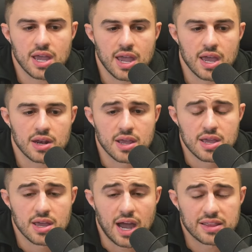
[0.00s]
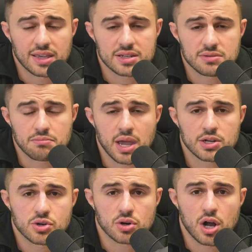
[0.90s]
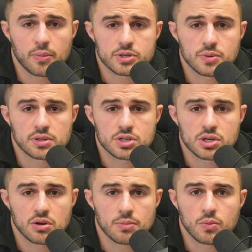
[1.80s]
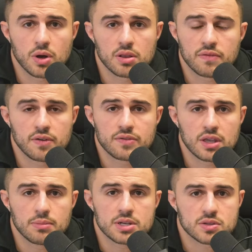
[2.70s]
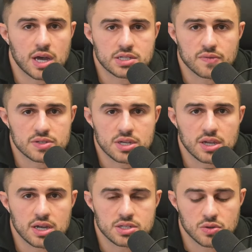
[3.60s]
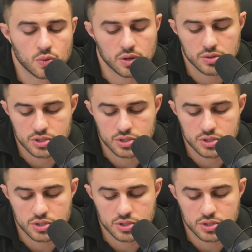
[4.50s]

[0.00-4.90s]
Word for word: And I think it's a major accomplishment this year to be one of the 15 best classic physique guys in the world.